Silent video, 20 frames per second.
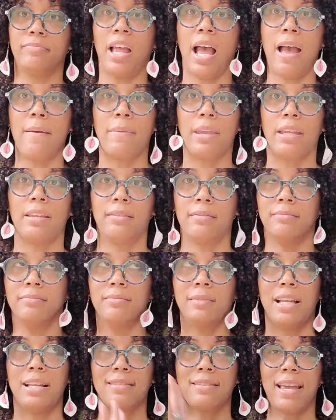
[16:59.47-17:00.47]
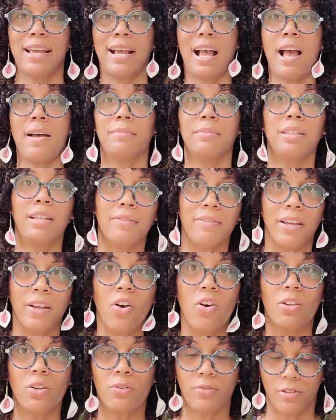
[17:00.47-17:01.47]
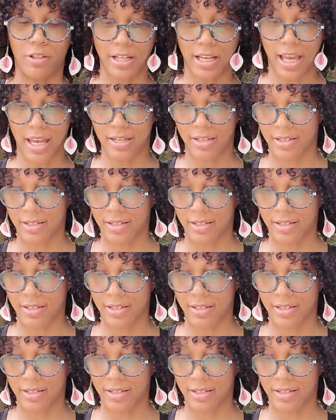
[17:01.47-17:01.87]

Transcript: I mean, it's like I'm living all over again.